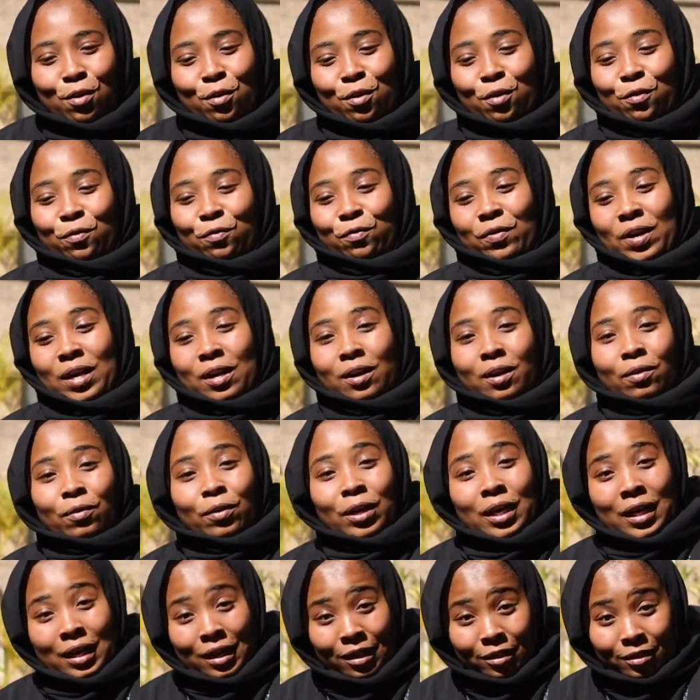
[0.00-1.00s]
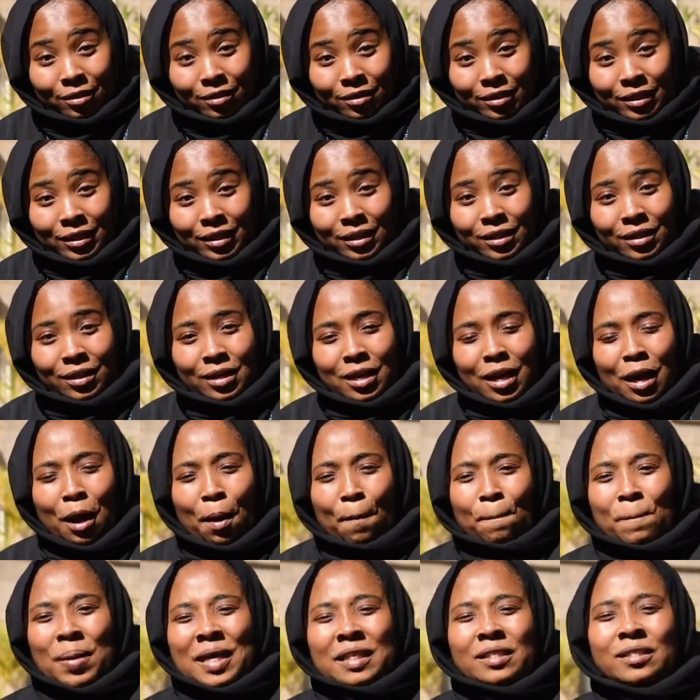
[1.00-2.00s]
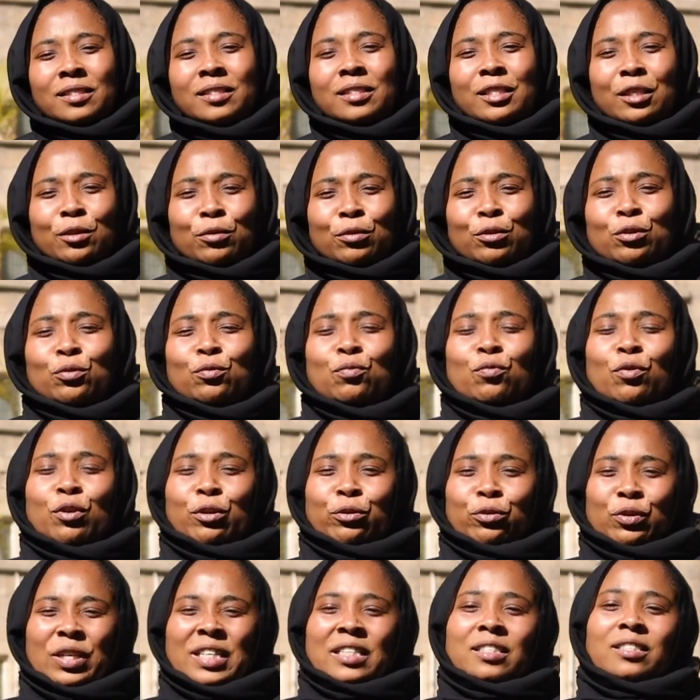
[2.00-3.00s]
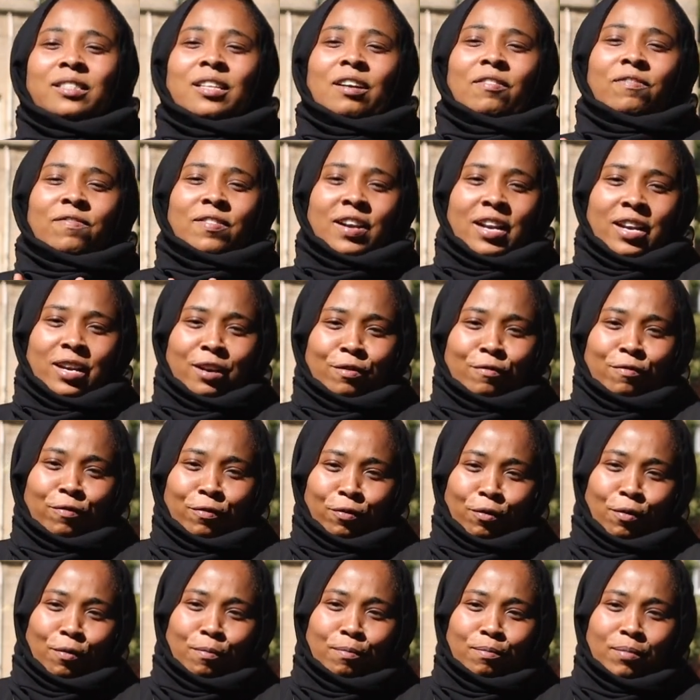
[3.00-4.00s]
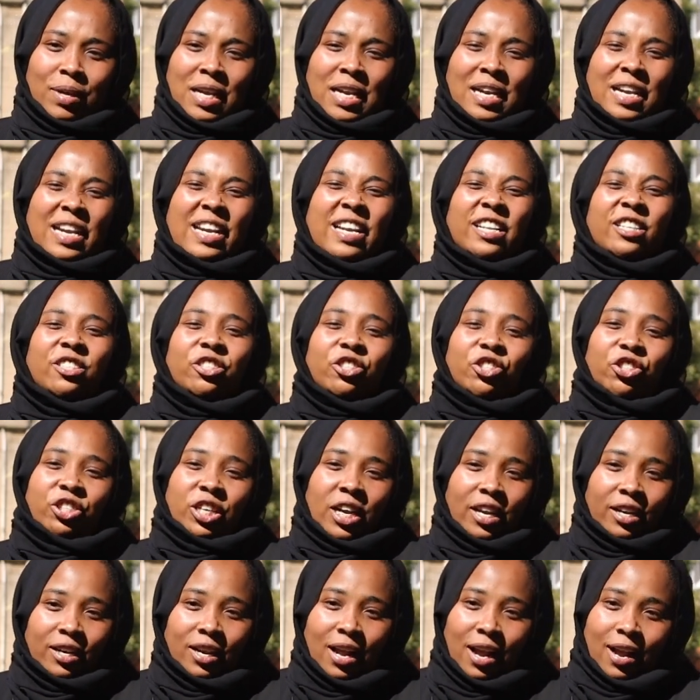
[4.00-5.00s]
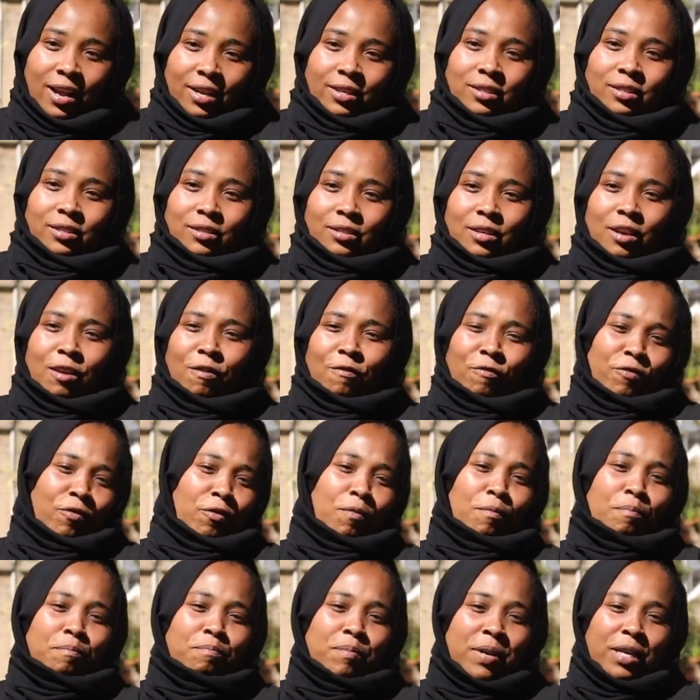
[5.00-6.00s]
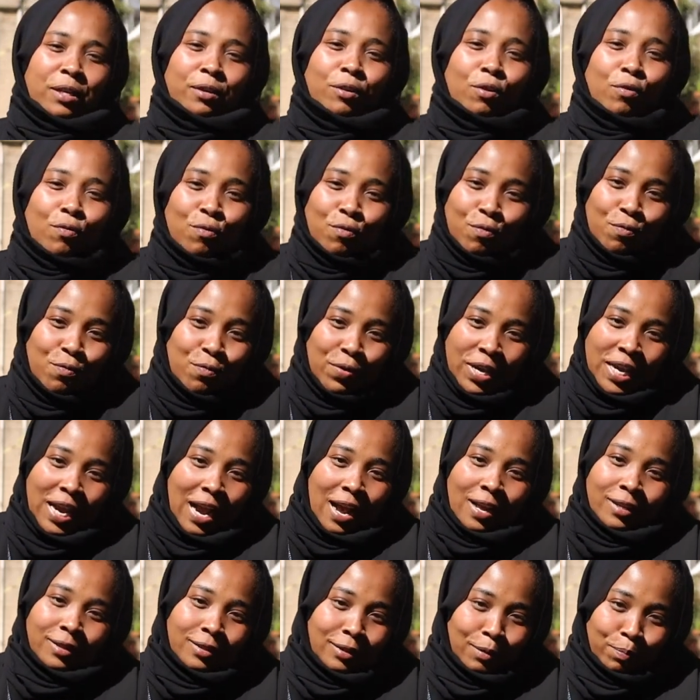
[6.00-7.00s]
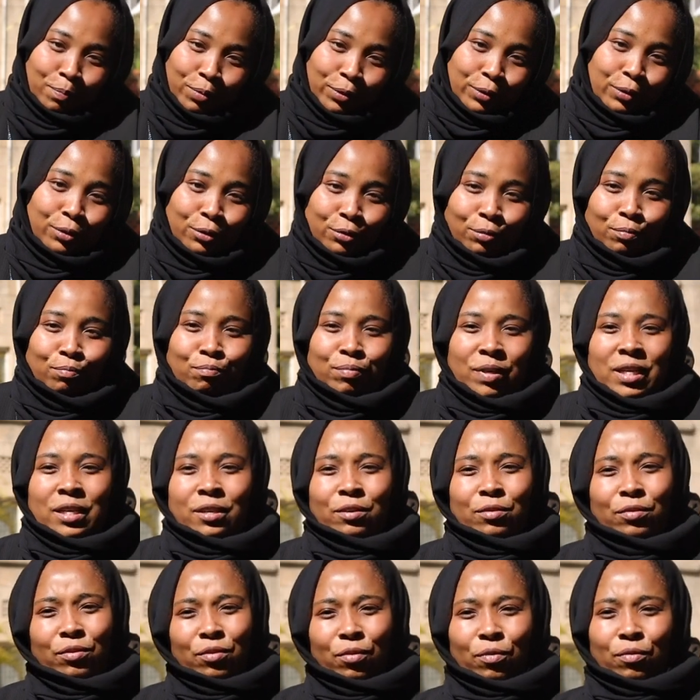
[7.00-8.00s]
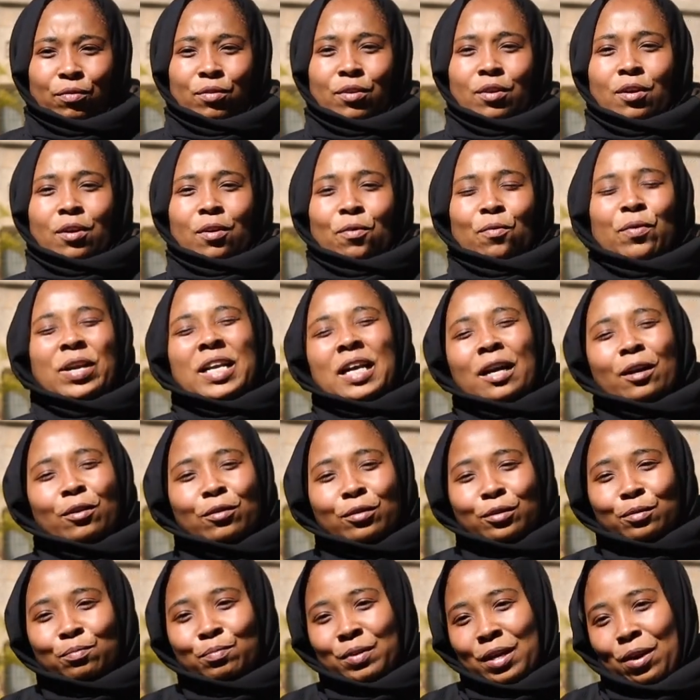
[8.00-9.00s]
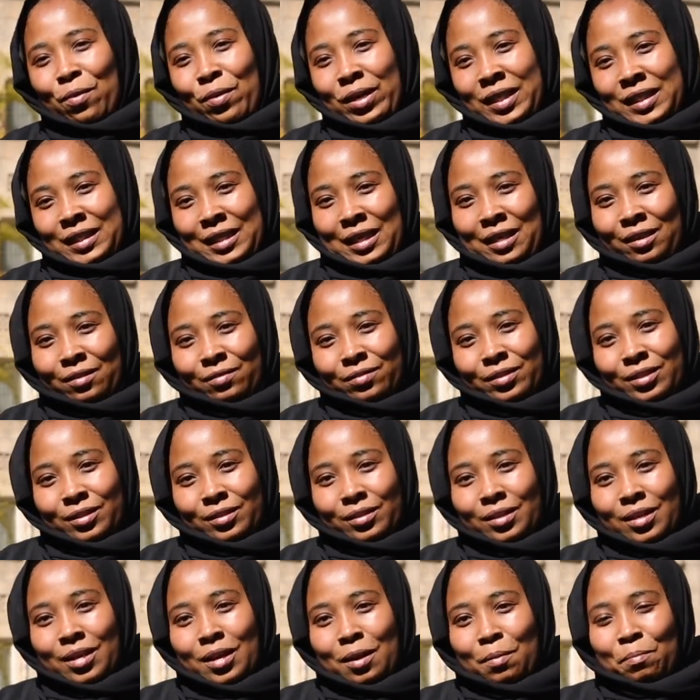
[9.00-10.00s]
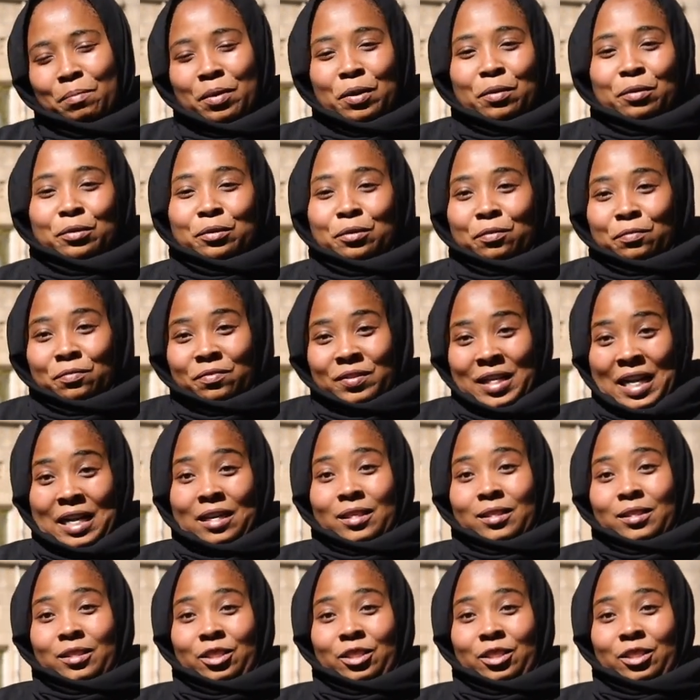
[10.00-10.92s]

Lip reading: of our country. But due to what we are suffering from, it shuns us from being who we are supposed to be. You know, we cannot be ourselves because of that